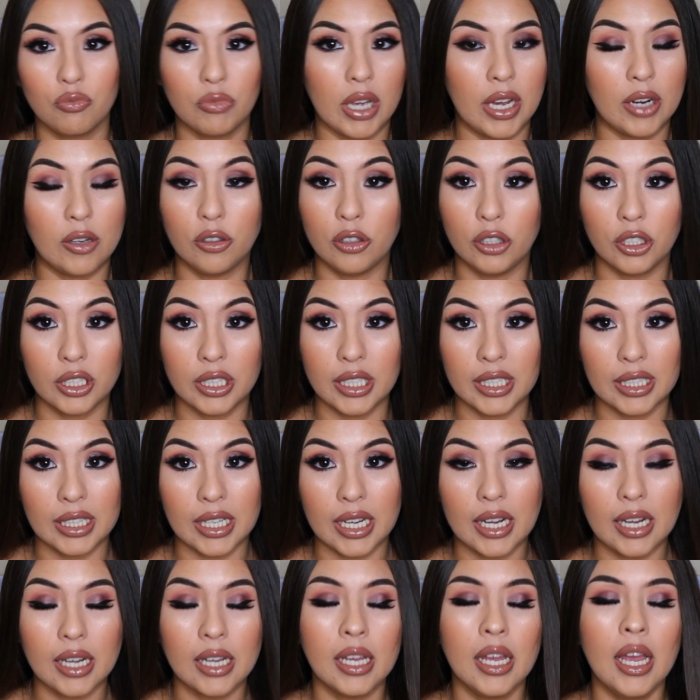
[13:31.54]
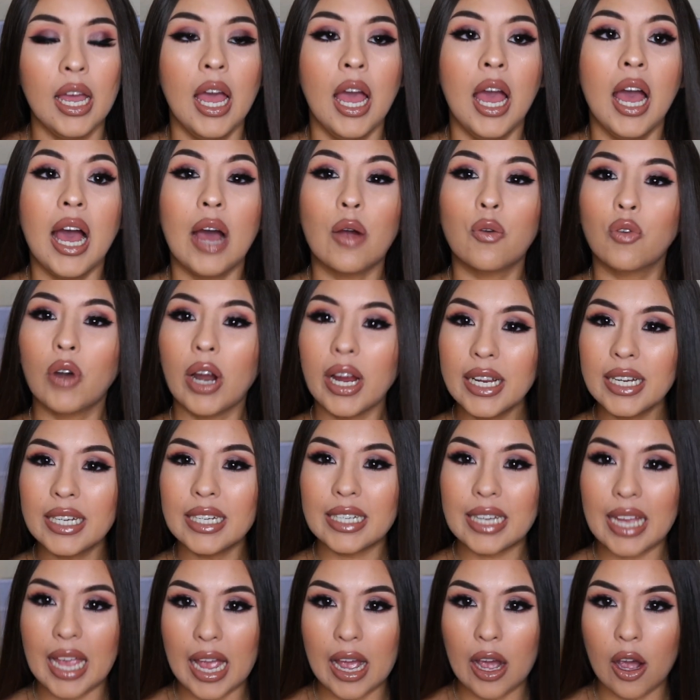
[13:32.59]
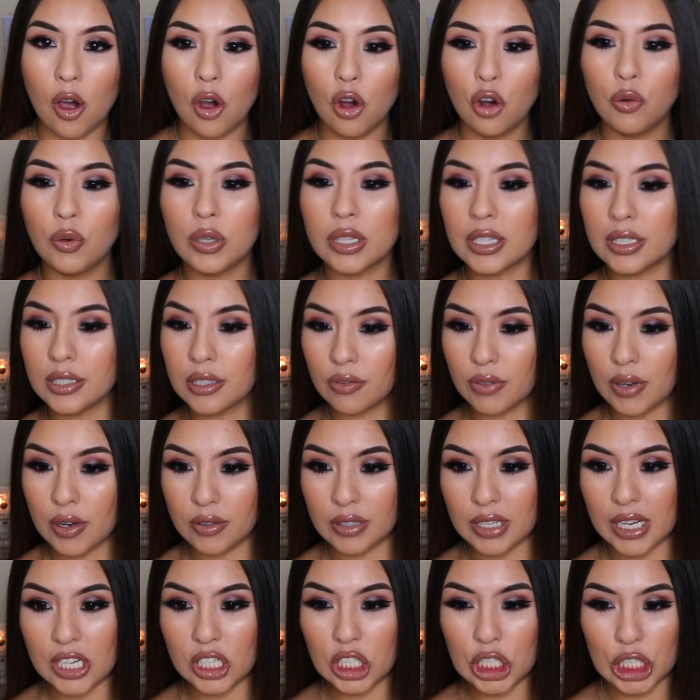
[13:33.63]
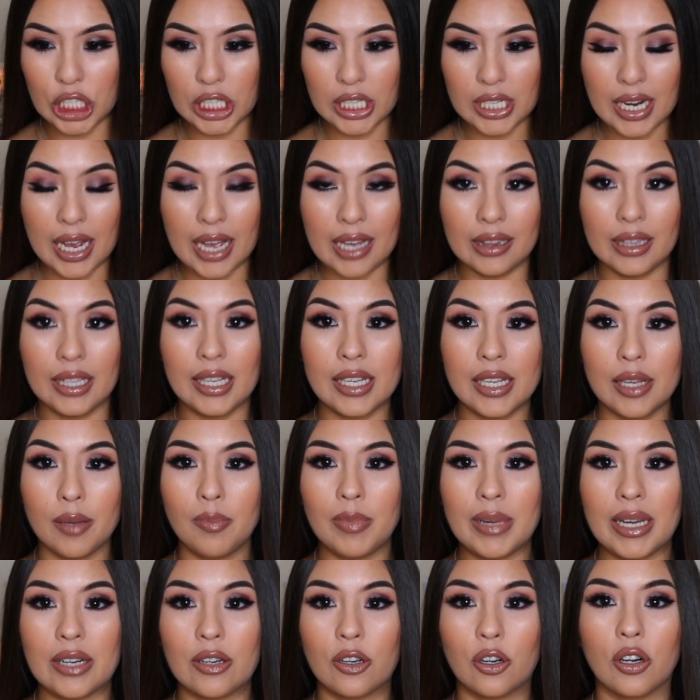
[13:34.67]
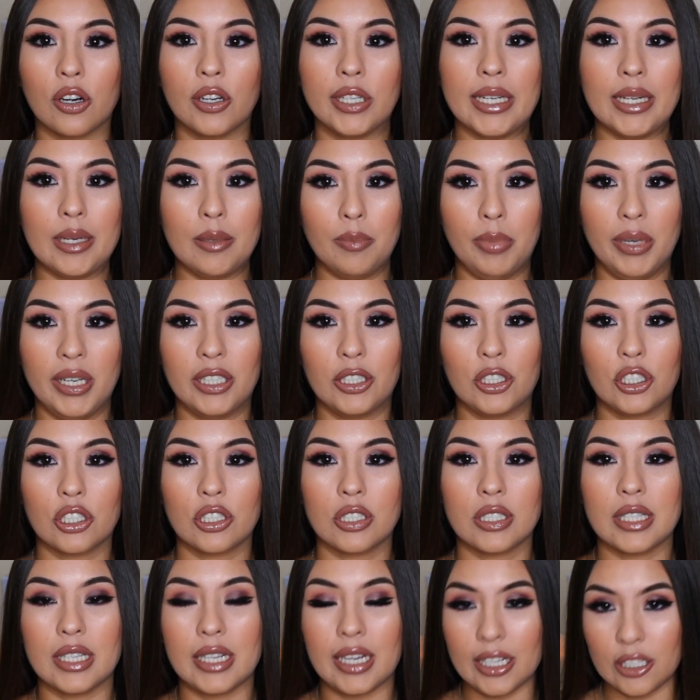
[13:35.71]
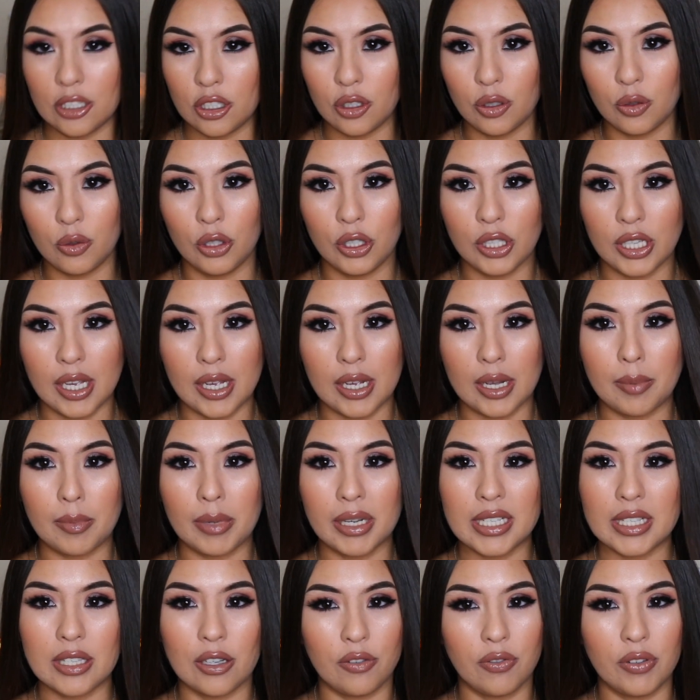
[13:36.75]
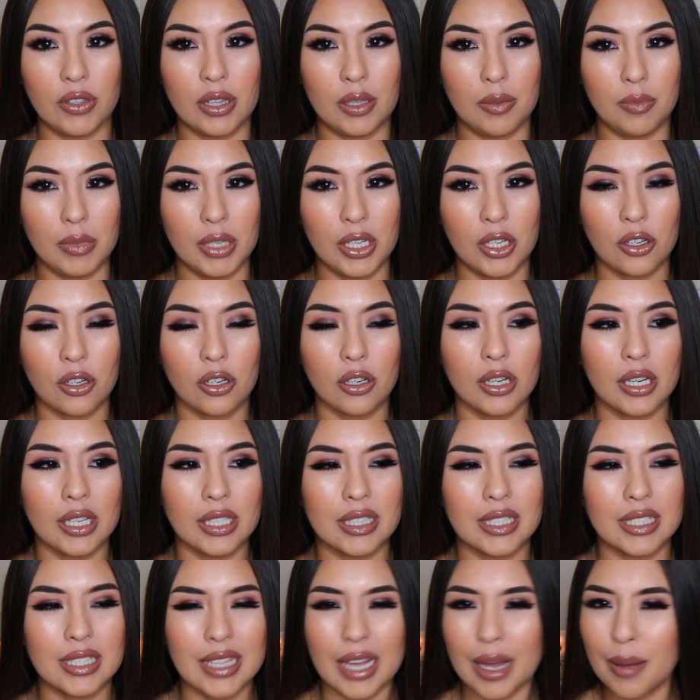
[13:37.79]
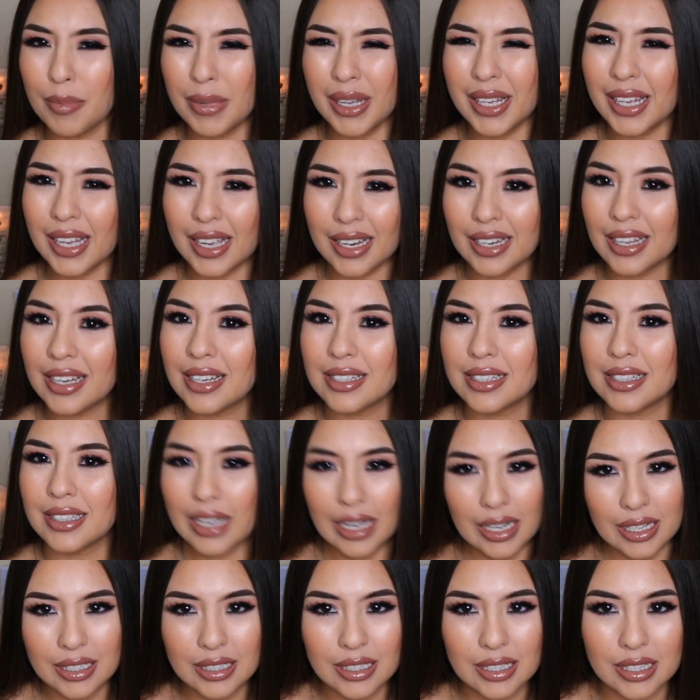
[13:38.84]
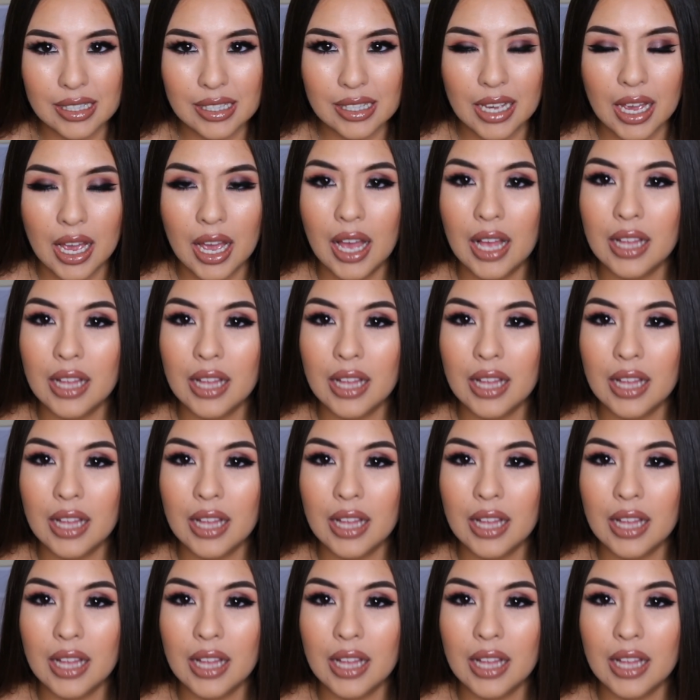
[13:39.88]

I don't look like that. Right now with this foundation, I like it better in pictures than I do looking at myself in the mirror. Does that make any sense?